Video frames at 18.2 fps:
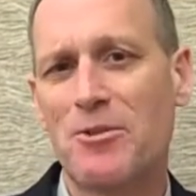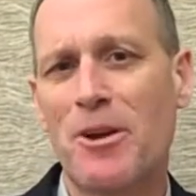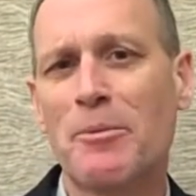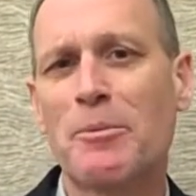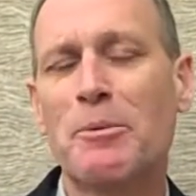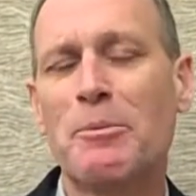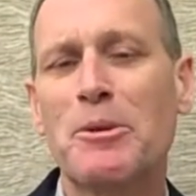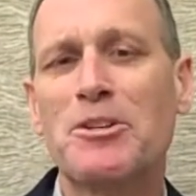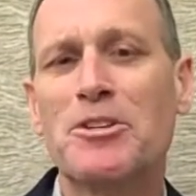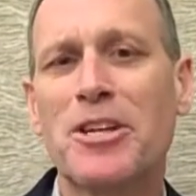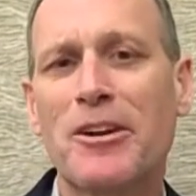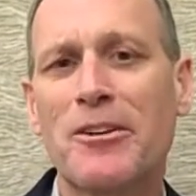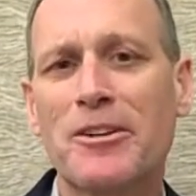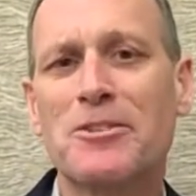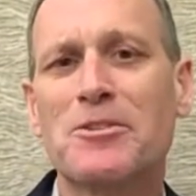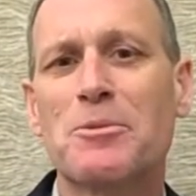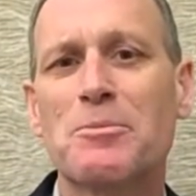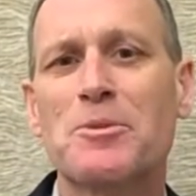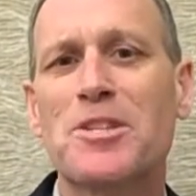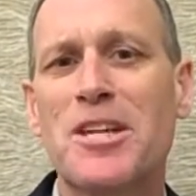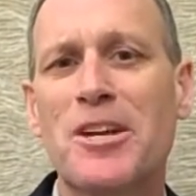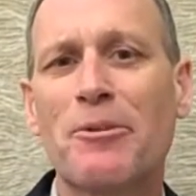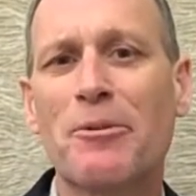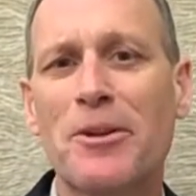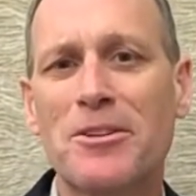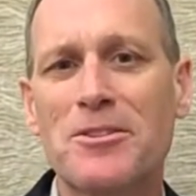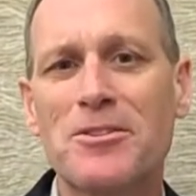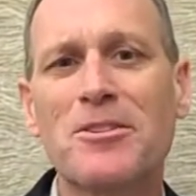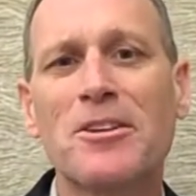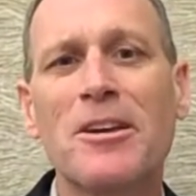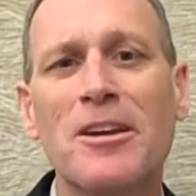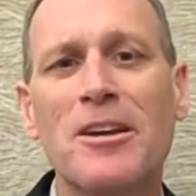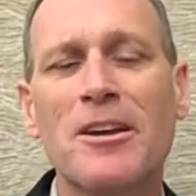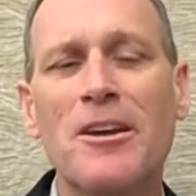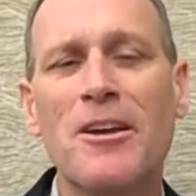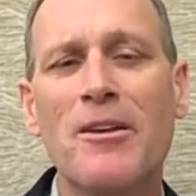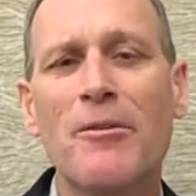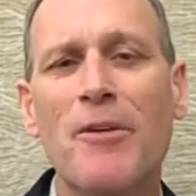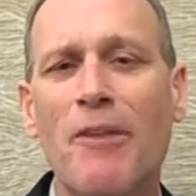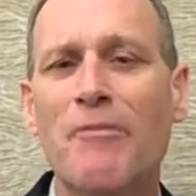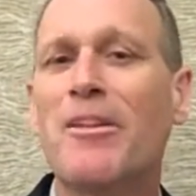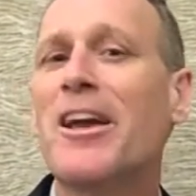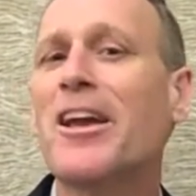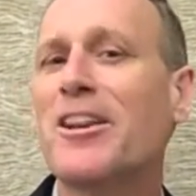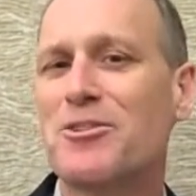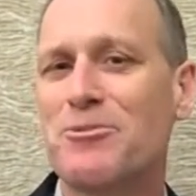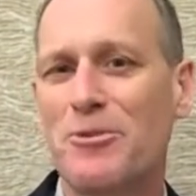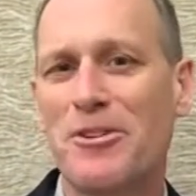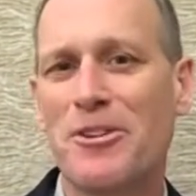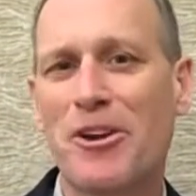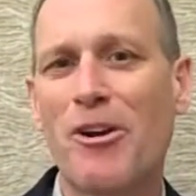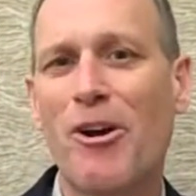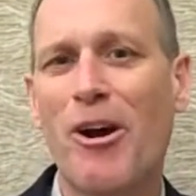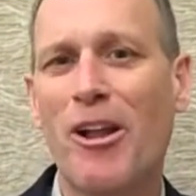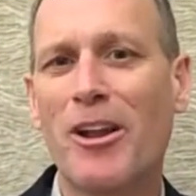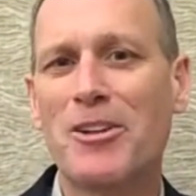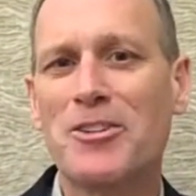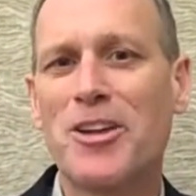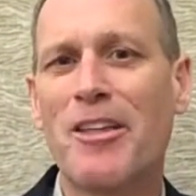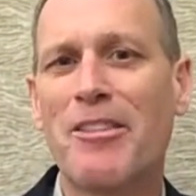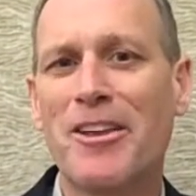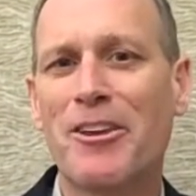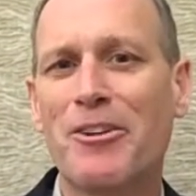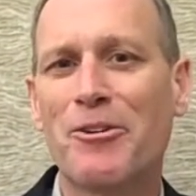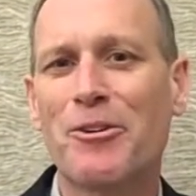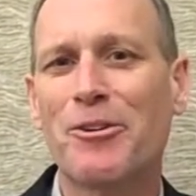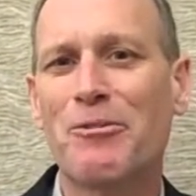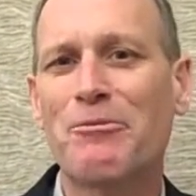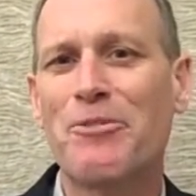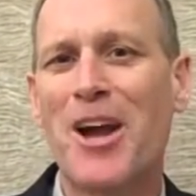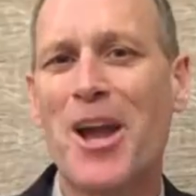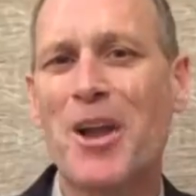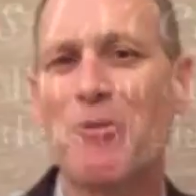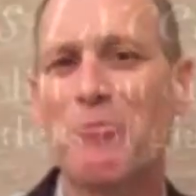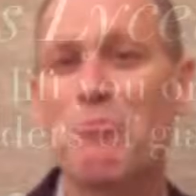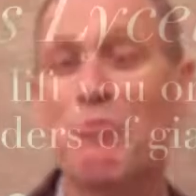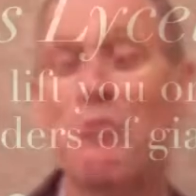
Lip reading: So I'm going to be sharing some secrets of the history of the college I think you're going to find